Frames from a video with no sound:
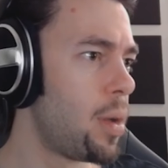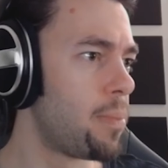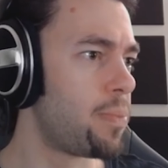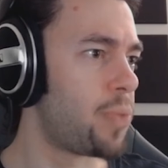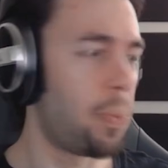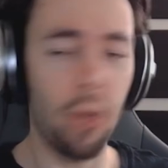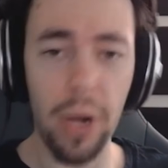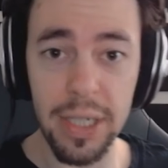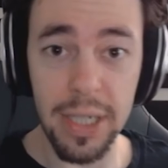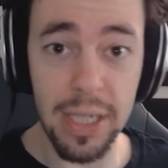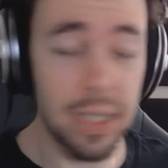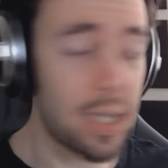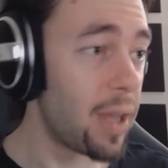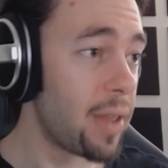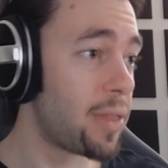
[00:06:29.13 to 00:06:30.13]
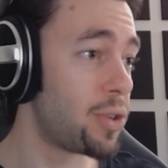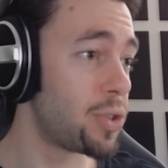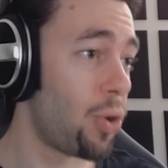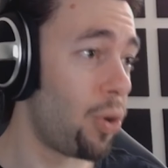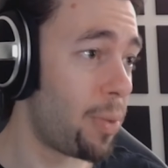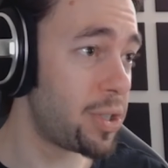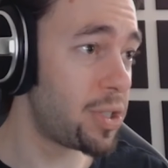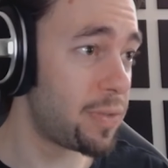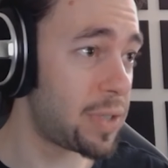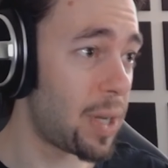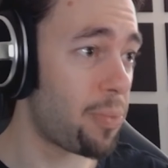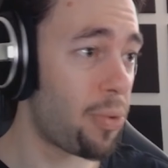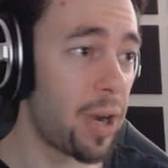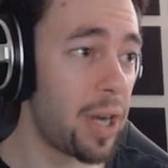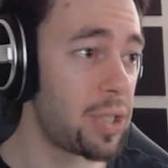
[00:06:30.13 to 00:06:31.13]
The point is, there's a whole bunch of
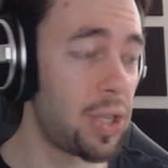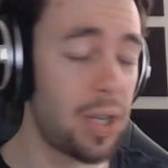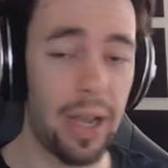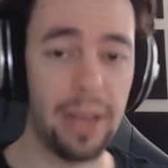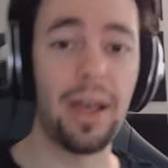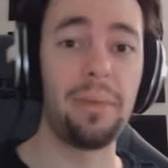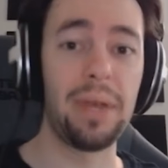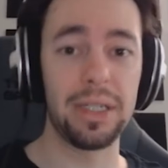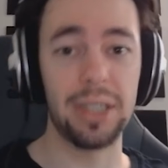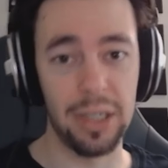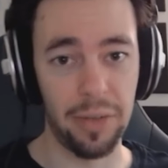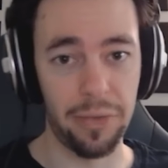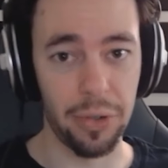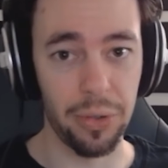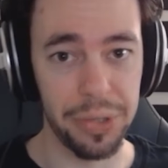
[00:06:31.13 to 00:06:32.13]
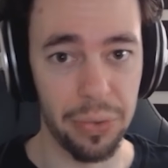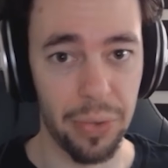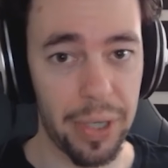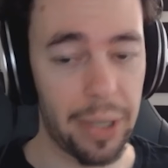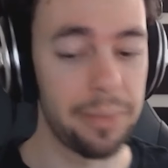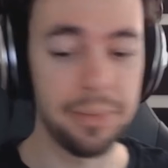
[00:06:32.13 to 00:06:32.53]
separation, and that makes it difficult to read.